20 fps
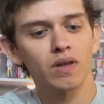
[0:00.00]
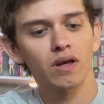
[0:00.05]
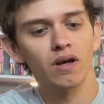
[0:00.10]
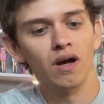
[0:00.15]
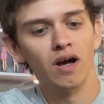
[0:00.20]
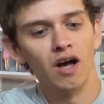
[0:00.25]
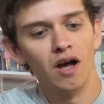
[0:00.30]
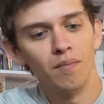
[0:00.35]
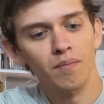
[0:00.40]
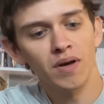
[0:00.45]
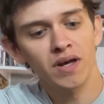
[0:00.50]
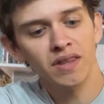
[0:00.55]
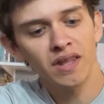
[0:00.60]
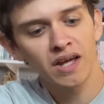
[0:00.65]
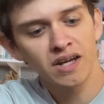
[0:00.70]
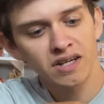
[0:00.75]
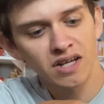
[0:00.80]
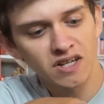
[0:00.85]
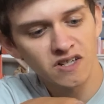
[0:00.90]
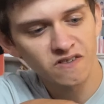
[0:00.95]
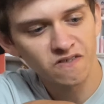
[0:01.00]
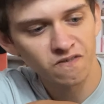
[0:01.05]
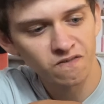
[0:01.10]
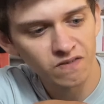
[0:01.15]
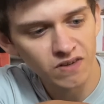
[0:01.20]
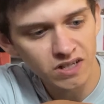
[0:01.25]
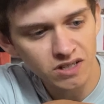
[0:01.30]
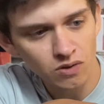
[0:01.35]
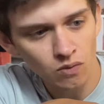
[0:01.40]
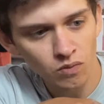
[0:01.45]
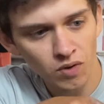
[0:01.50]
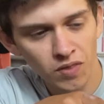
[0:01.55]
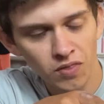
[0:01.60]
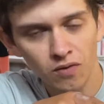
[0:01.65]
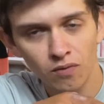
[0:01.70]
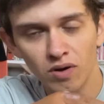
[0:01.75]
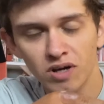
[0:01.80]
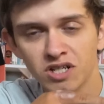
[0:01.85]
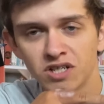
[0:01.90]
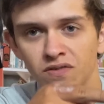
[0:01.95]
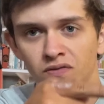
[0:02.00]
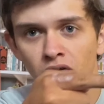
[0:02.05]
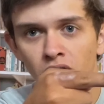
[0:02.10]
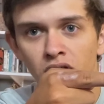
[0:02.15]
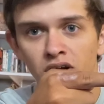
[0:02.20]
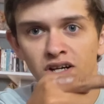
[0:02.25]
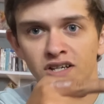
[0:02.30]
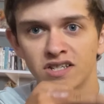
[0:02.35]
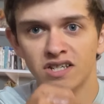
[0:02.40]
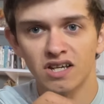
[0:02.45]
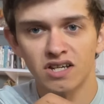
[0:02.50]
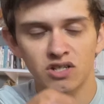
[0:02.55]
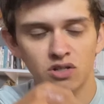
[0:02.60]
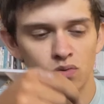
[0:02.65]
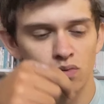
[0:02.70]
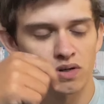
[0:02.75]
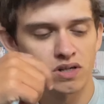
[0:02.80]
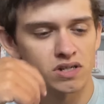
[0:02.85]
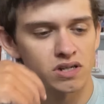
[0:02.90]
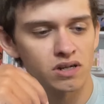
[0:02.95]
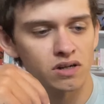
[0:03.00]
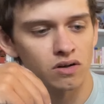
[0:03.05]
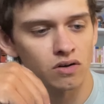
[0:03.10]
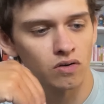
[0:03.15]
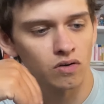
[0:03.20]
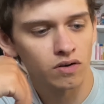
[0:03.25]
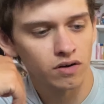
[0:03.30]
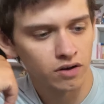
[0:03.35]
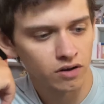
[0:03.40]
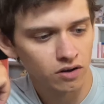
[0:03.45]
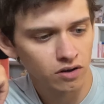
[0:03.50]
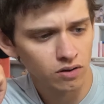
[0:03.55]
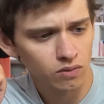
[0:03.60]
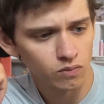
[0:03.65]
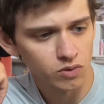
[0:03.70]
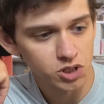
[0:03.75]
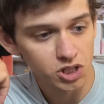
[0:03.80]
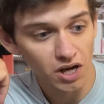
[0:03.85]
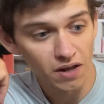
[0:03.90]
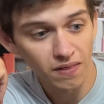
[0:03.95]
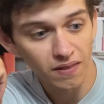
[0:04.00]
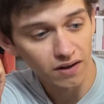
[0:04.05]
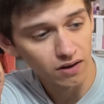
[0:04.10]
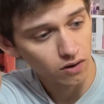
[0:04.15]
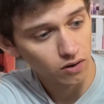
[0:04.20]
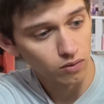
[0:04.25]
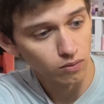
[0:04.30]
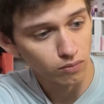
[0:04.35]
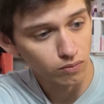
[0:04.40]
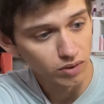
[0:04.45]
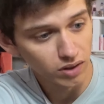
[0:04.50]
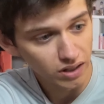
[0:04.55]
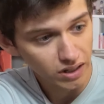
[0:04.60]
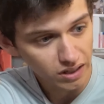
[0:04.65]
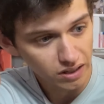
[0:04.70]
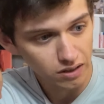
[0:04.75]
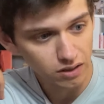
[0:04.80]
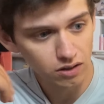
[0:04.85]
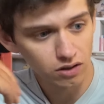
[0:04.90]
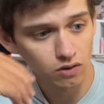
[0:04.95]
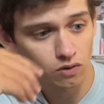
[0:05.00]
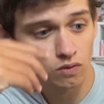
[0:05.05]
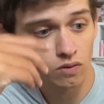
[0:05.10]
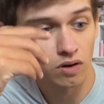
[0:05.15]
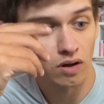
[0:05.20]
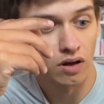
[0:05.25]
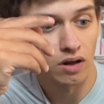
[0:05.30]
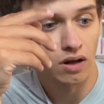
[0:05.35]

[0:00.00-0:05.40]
And that does fit with the rest of her accessories here on her, which I think are really cute.